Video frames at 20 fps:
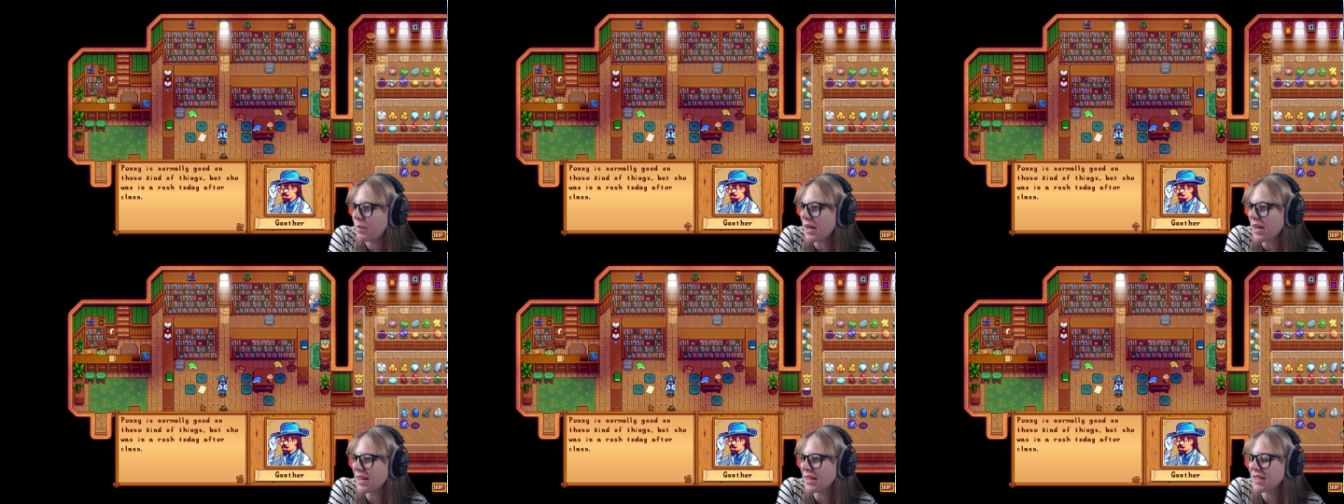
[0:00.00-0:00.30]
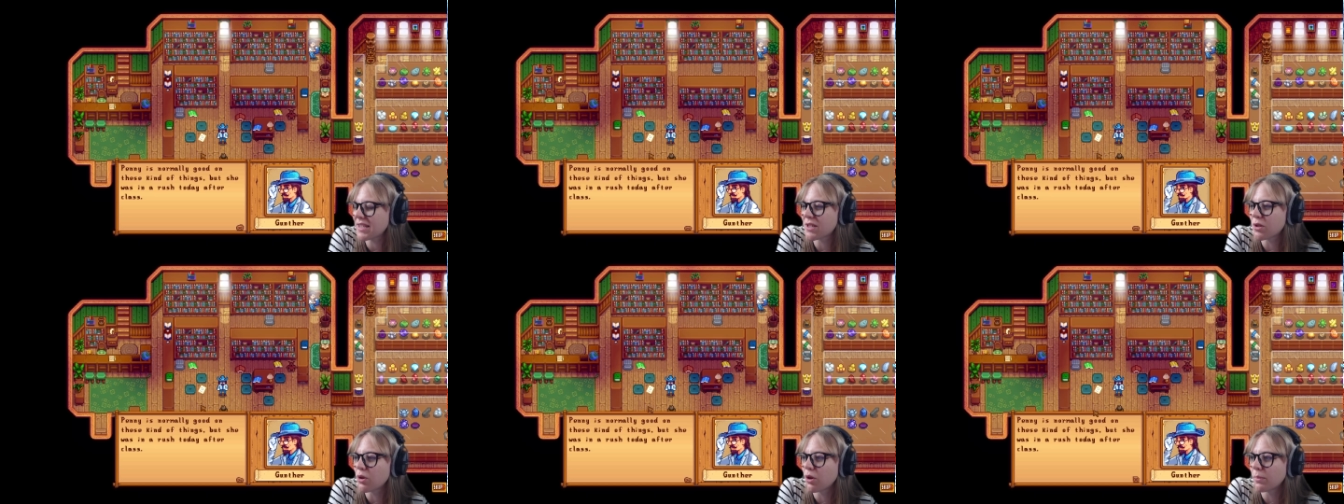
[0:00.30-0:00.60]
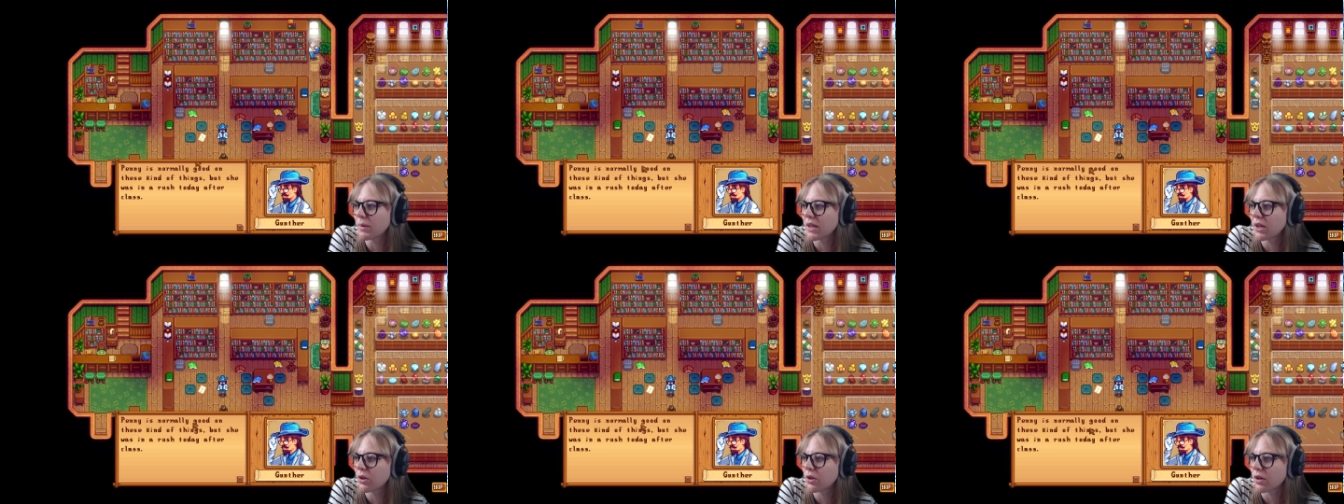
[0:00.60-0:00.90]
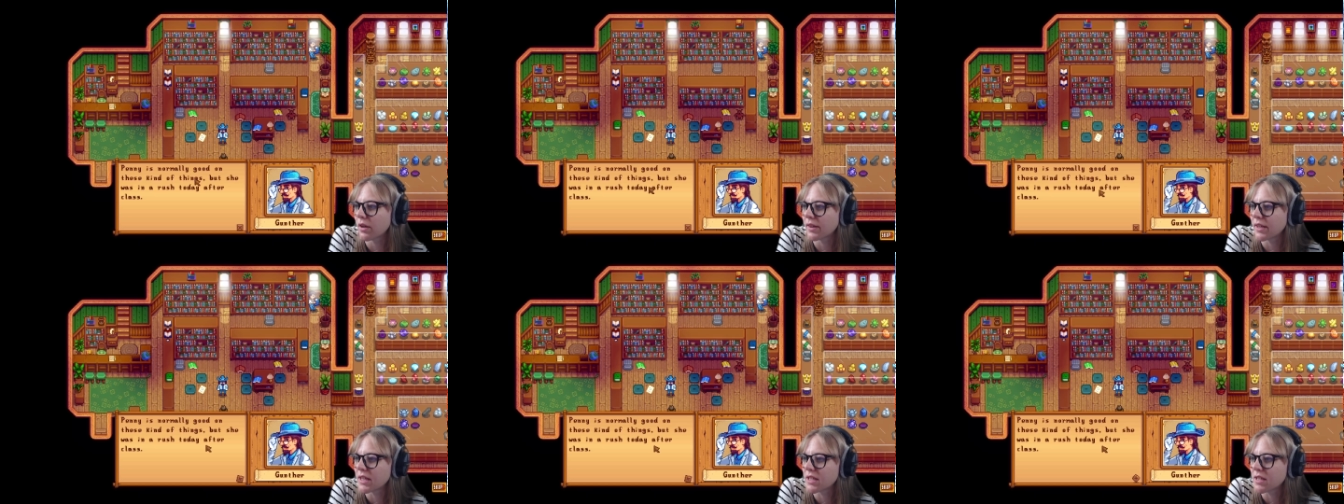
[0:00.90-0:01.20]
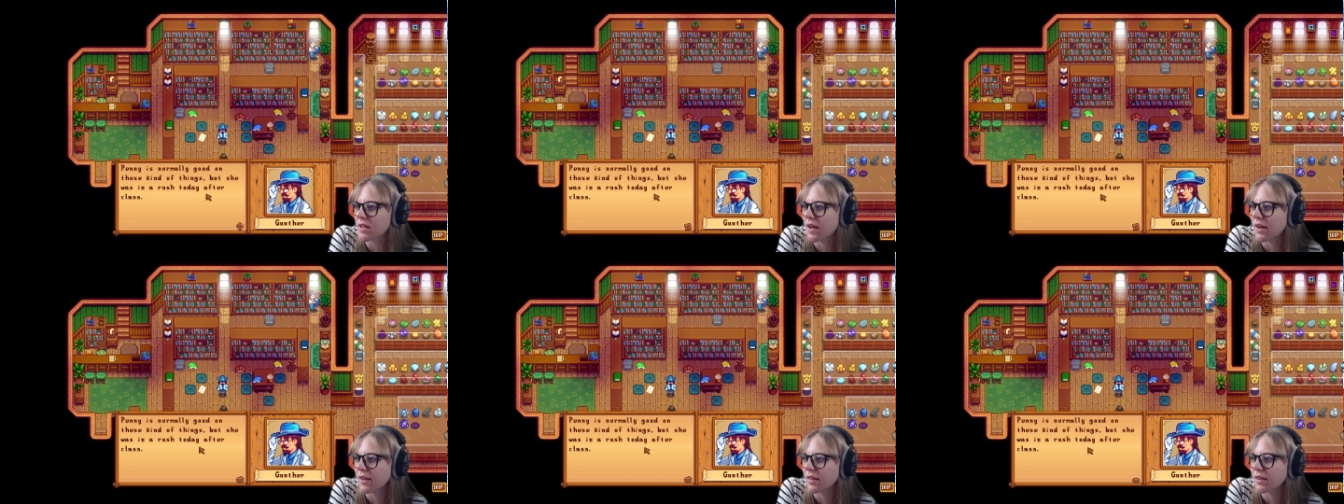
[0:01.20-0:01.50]
Penny's normally good on these
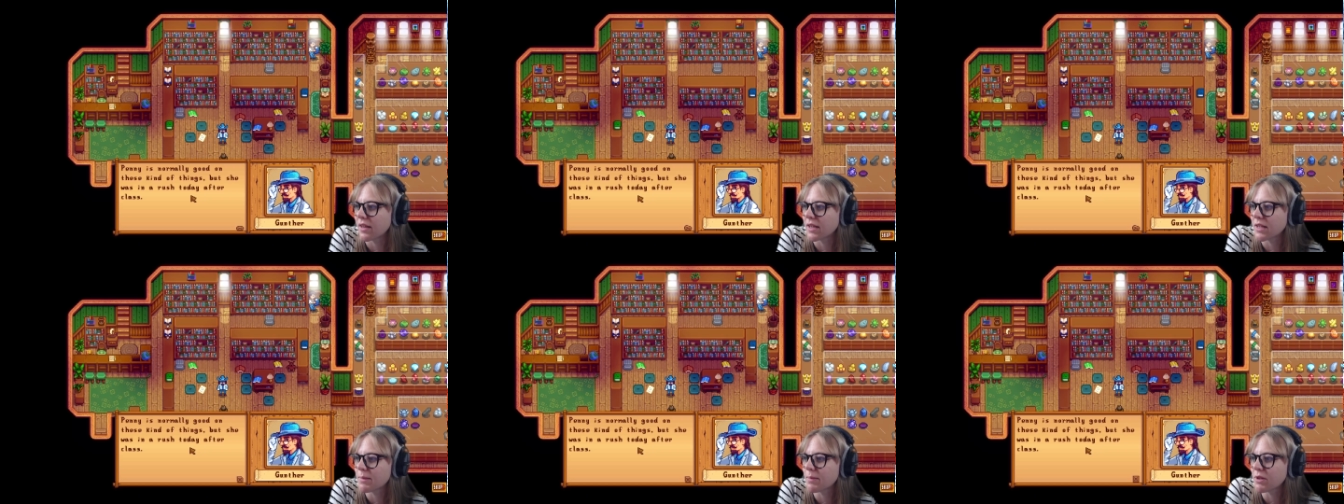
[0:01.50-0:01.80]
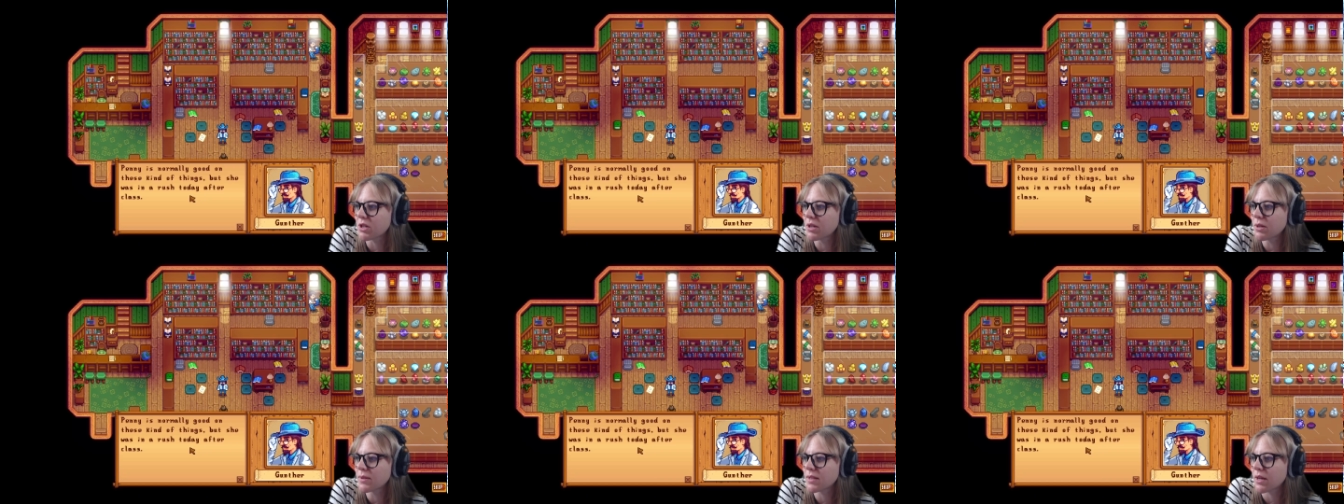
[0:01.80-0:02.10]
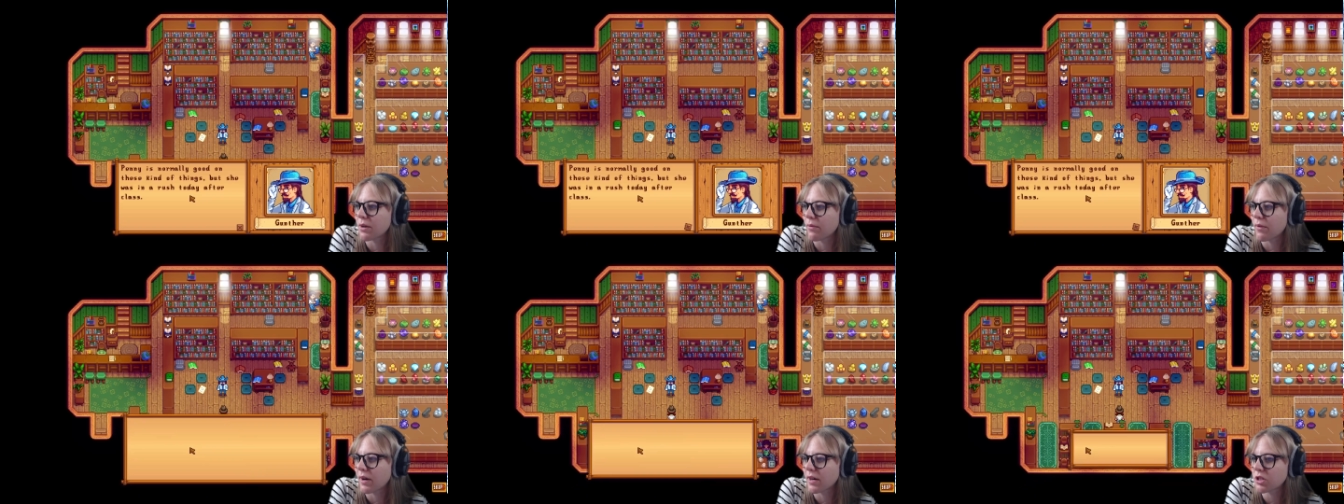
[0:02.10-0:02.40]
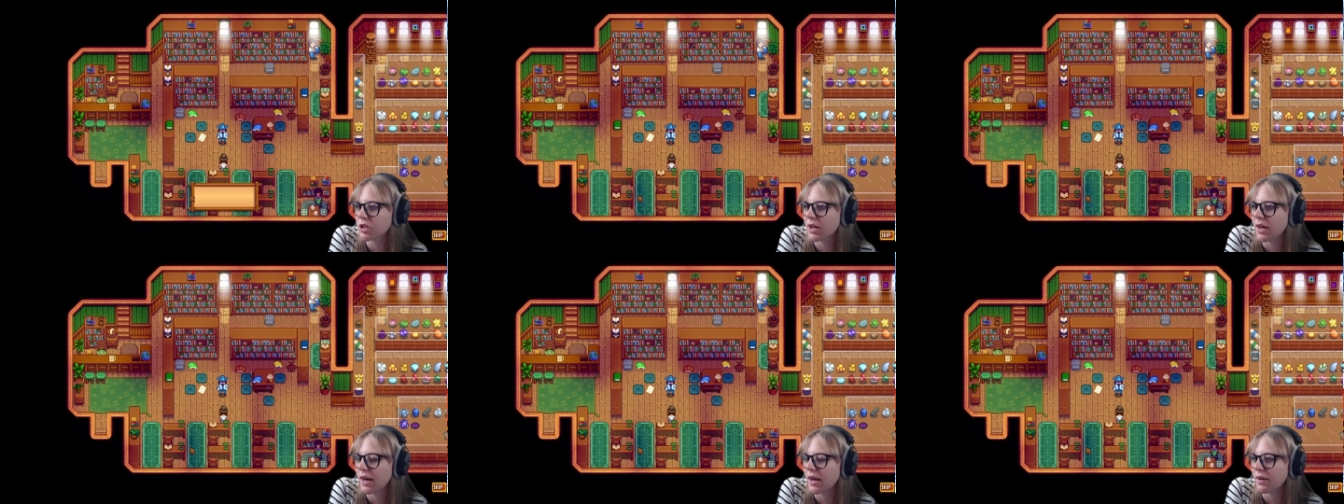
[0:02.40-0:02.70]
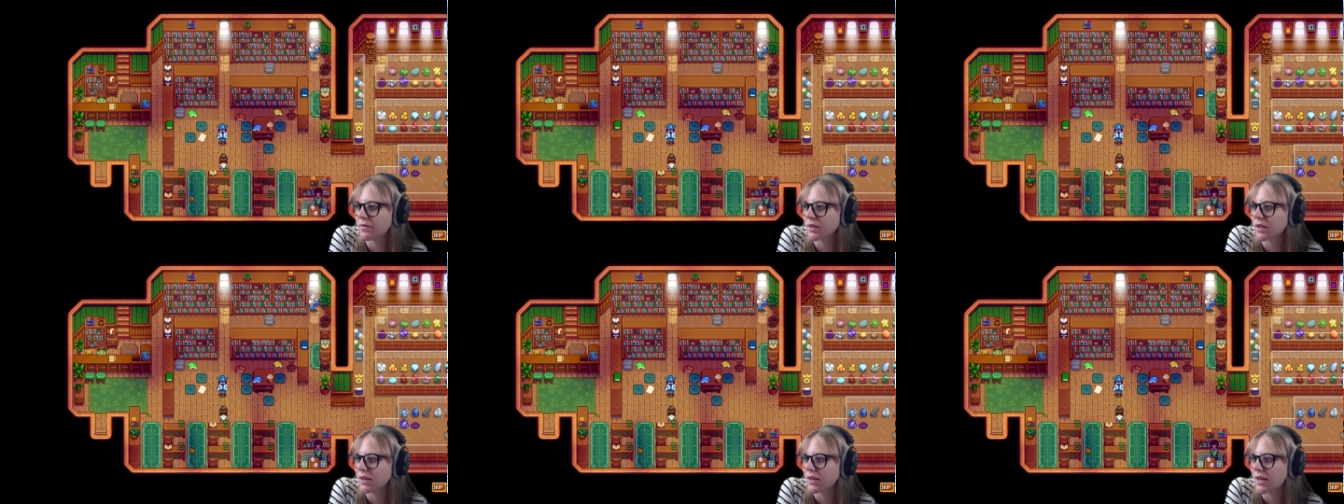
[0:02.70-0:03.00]
kind of things, but she was in a rush today
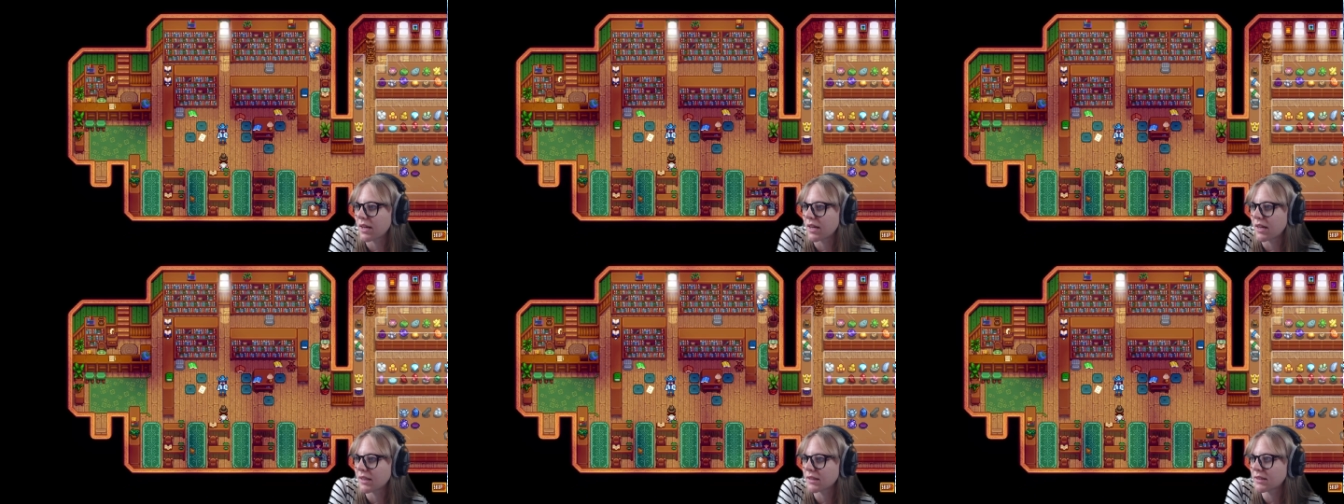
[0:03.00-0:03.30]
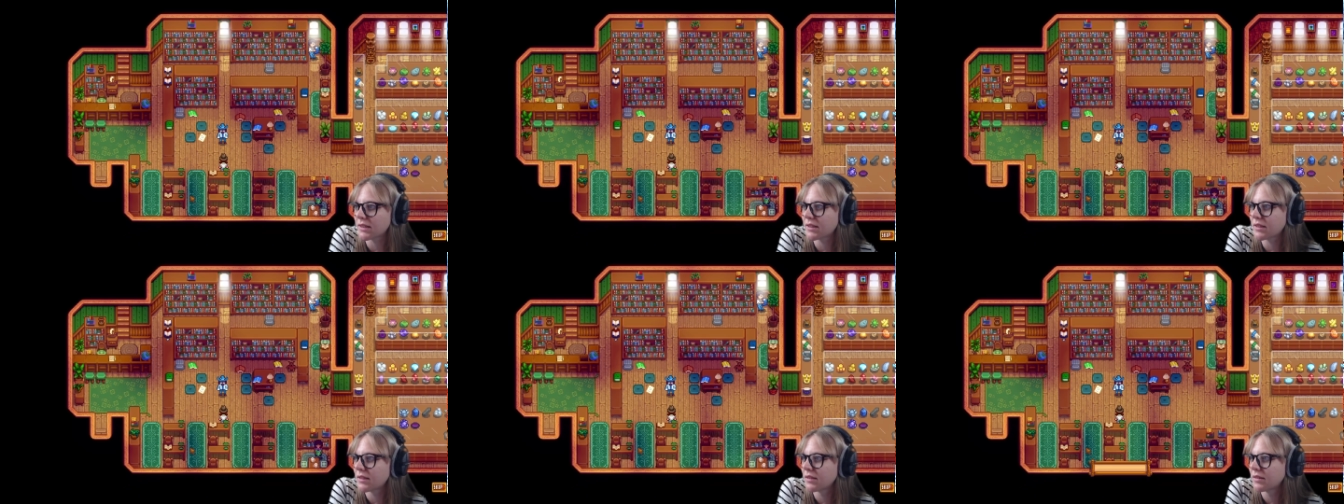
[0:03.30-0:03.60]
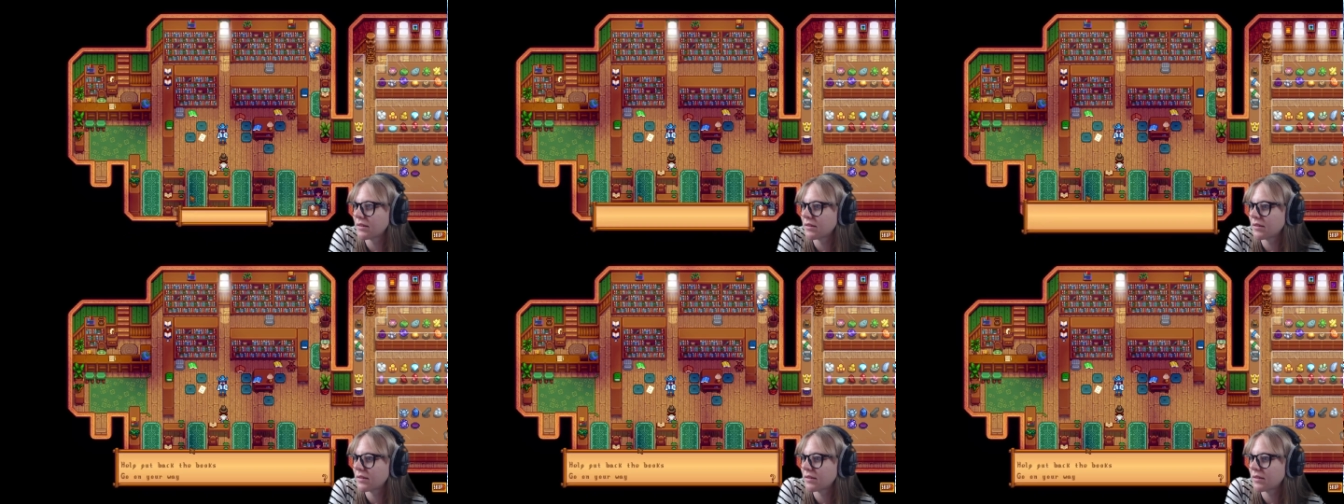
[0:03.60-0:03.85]
after class.